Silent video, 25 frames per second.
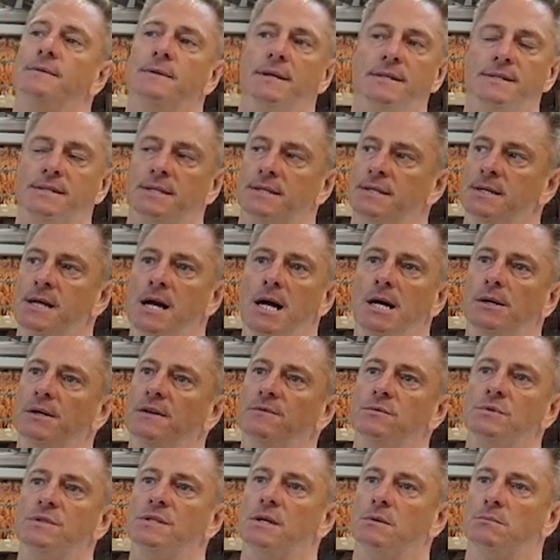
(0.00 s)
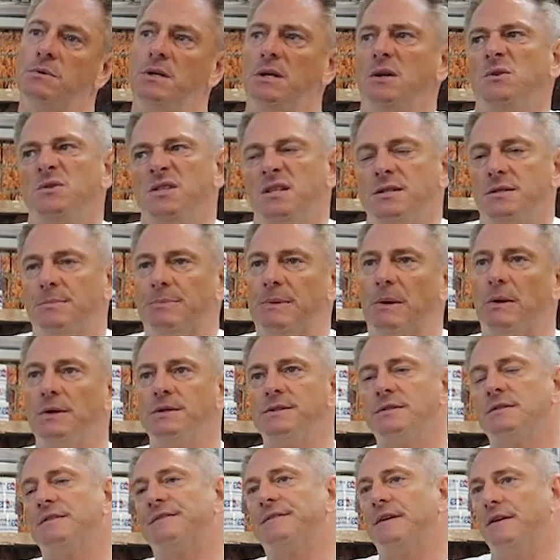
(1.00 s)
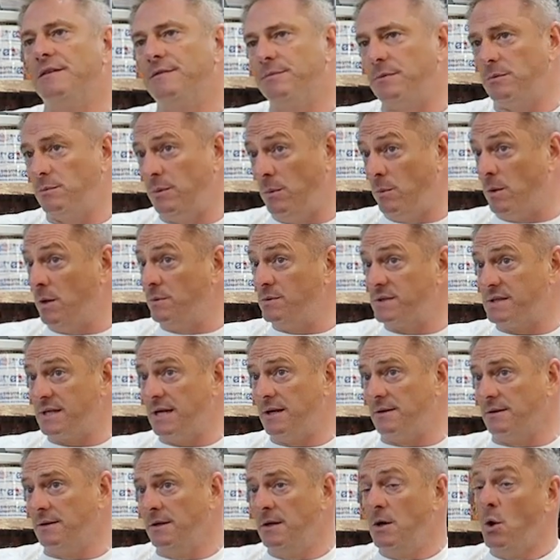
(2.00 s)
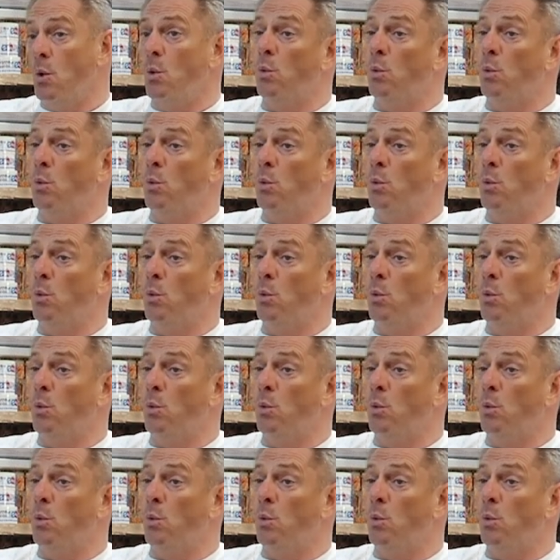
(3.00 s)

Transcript: And they said no. Everyone said we use it to buy stuff, but we won't sell.